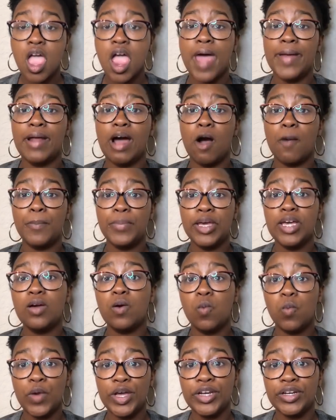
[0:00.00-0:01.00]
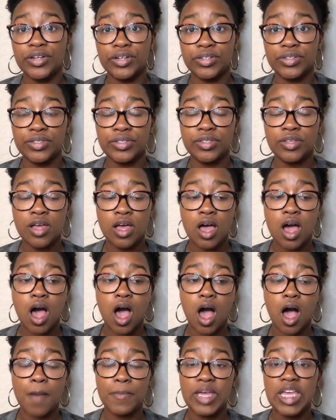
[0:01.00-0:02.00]
And I'll pick winners
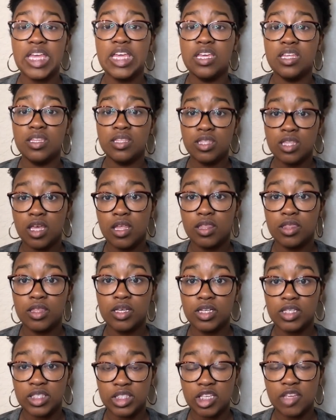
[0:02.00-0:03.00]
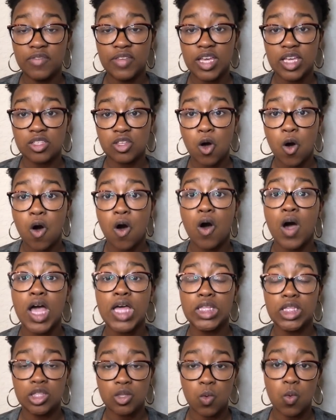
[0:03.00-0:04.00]
um, in the CVS haul
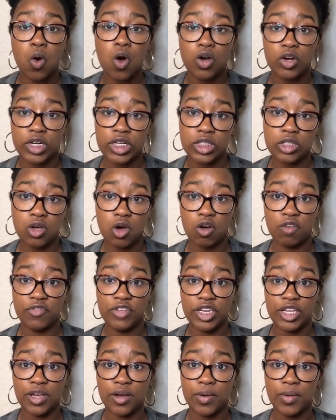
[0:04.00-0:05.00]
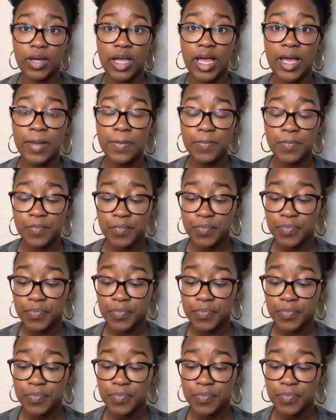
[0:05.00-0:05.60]
and in the Walgreens haul video, okay?